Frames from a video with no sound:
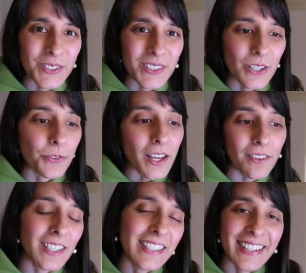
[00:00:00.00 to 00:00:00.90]
So if you
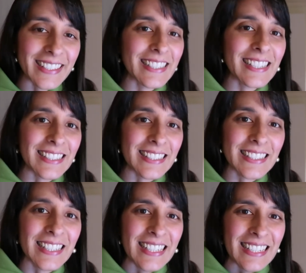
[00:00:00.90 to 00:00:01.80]
have any
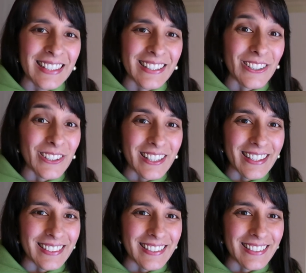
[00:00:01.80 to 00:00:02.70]
ideas that you'd
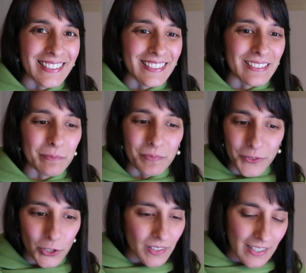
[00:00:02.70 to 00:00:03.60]
like to
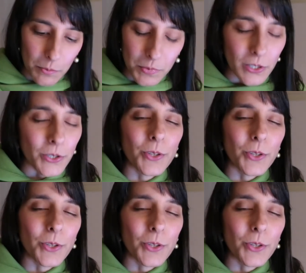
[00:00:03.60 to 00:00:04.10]
jot down below,